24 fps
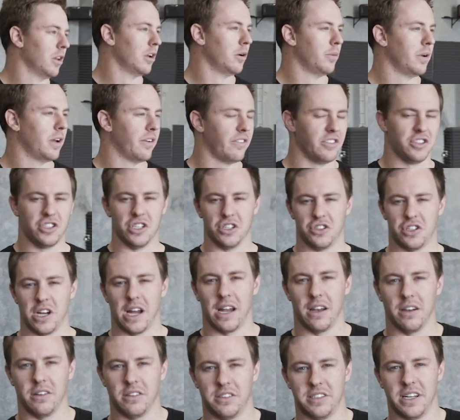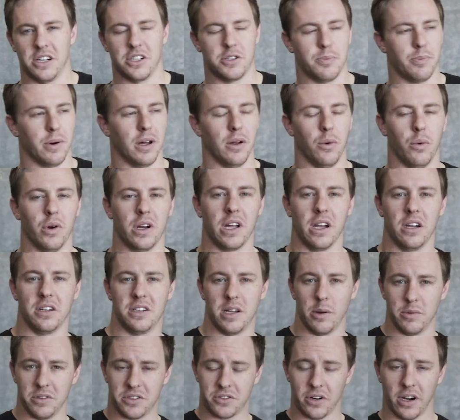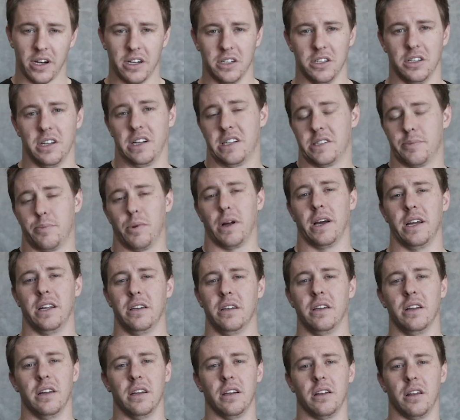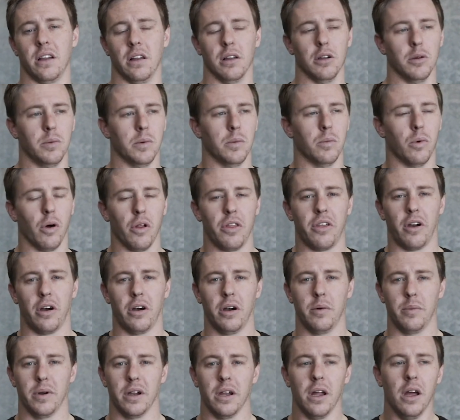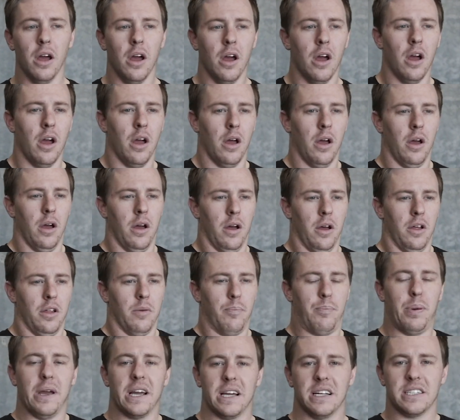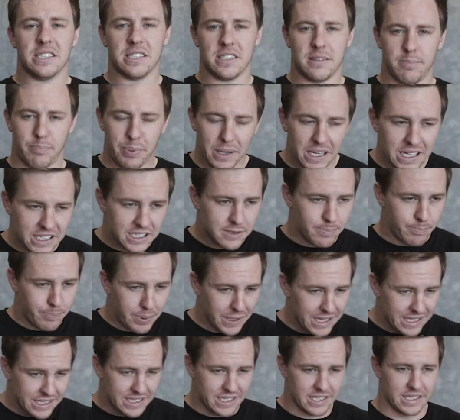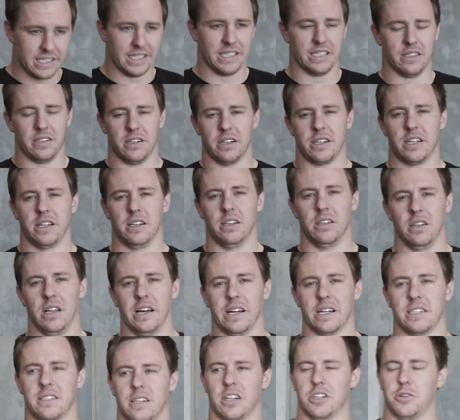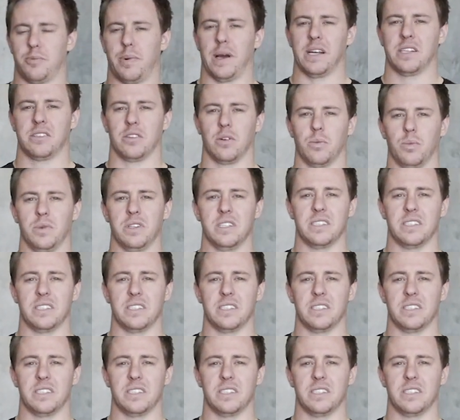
a little bit of a chit chat sesh, but we're going to demonstrate and explain it a little bit more thorough. But biggest thing that I can touch base on